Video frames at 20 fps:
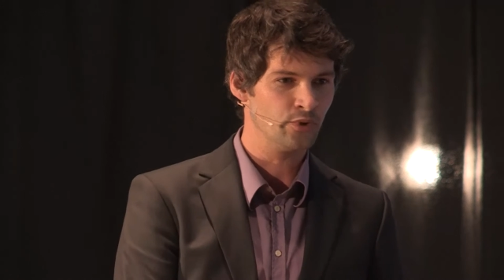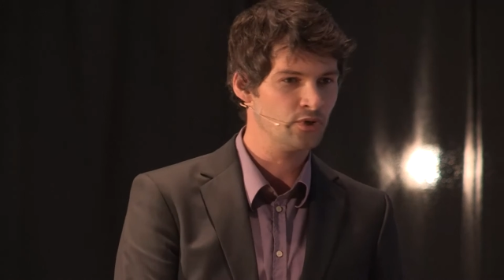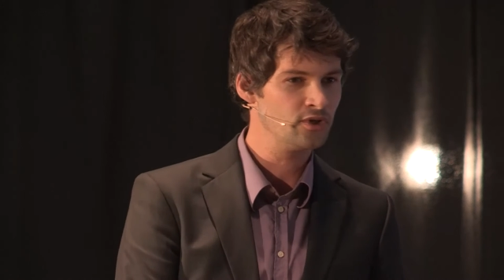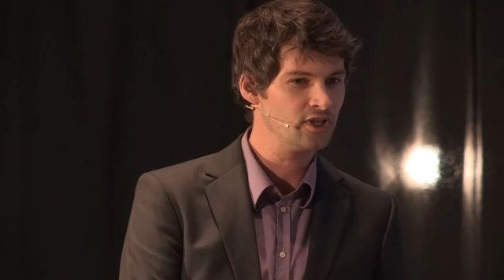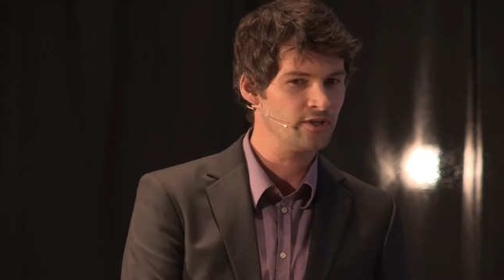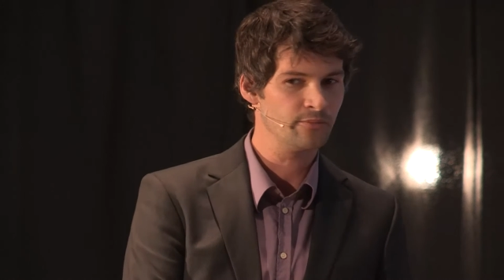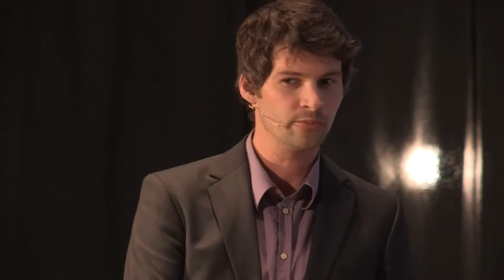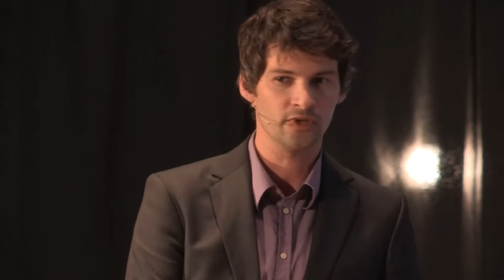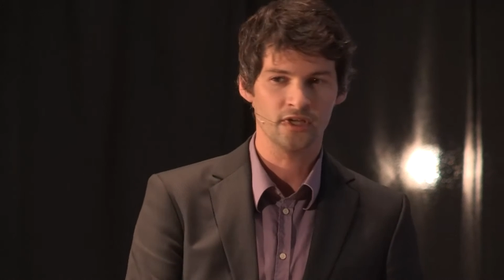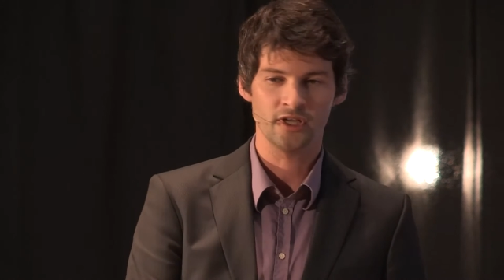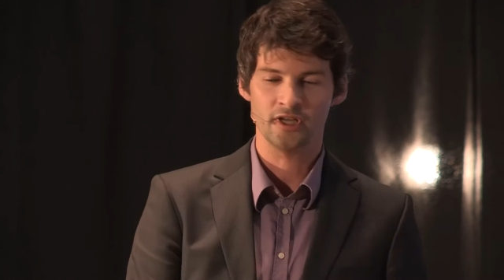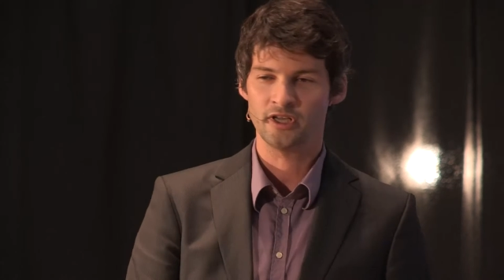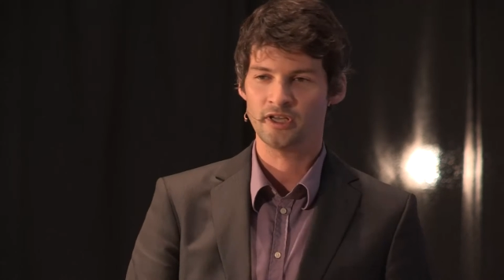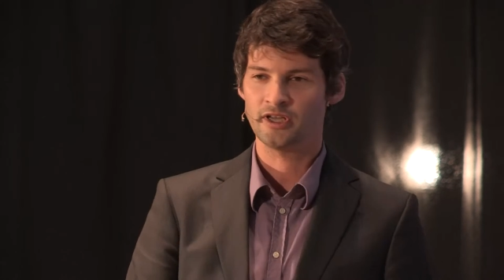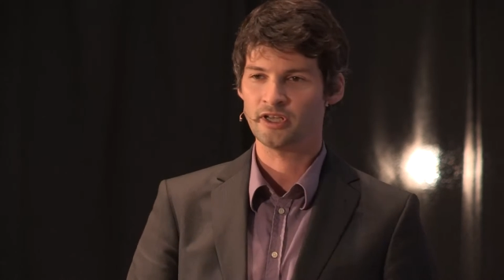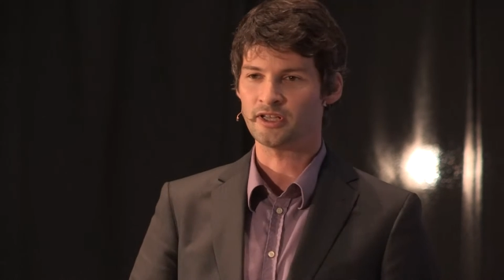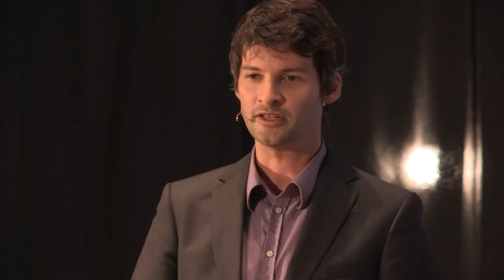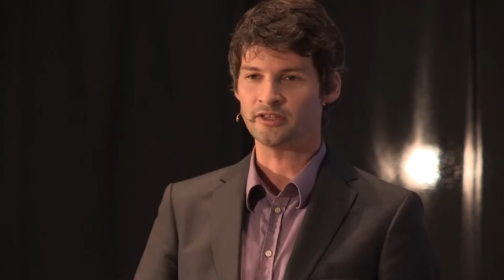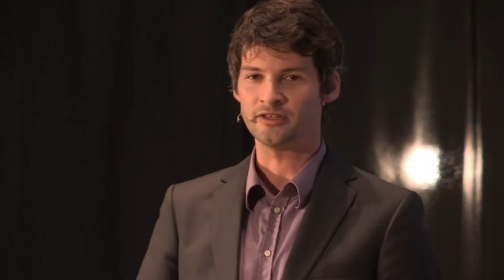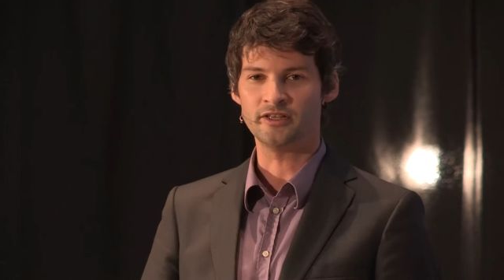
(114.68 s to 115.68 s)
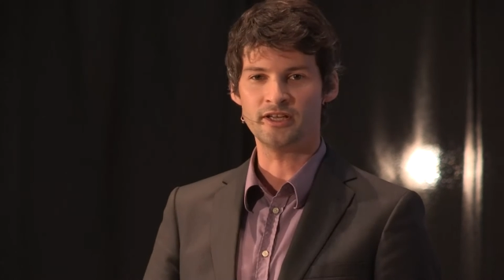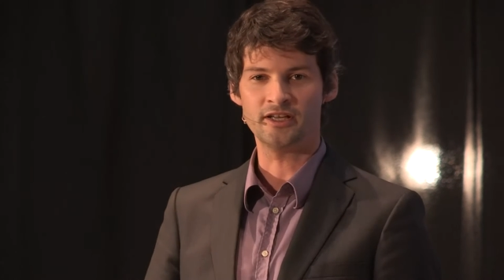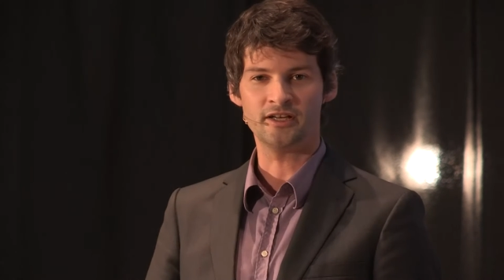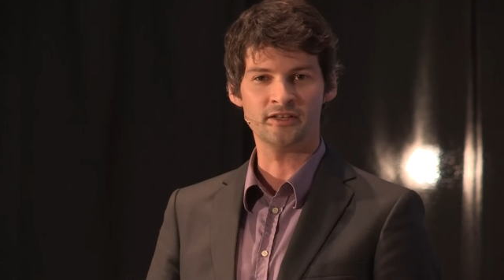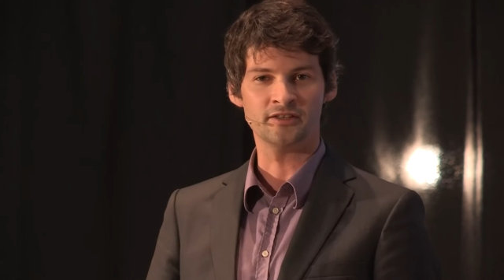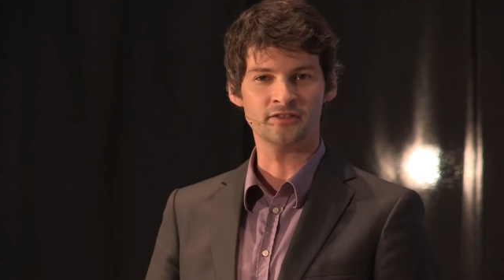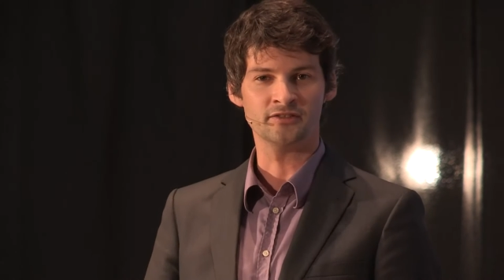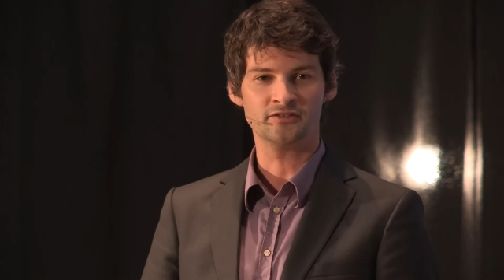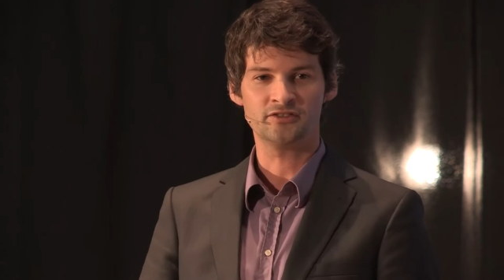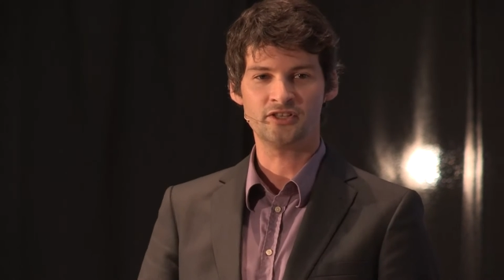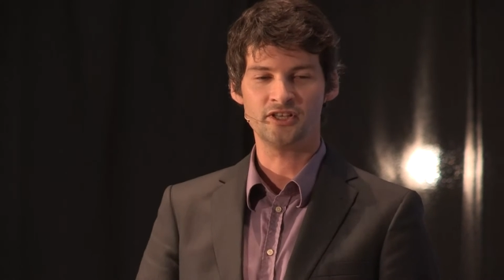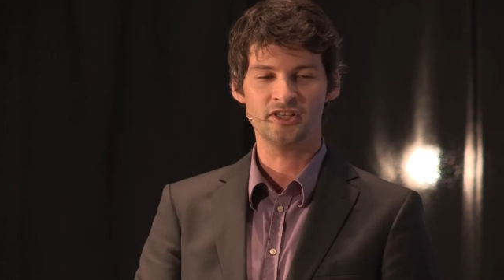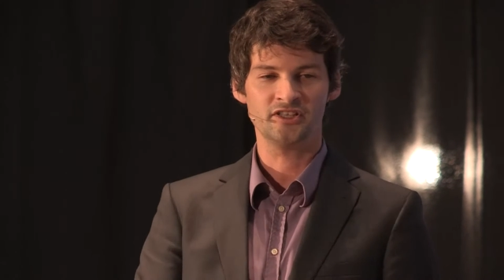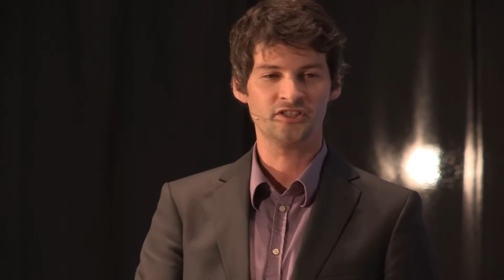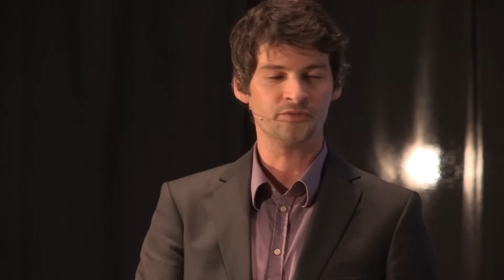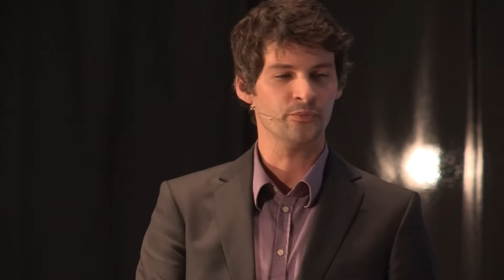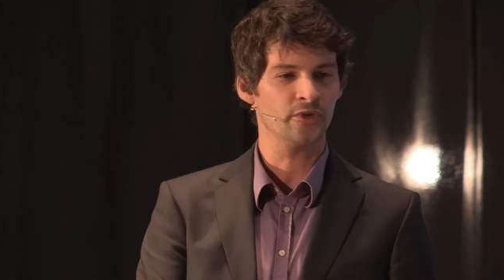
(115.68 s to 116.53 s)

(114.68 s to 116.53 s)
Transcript: bully me, it didn't tease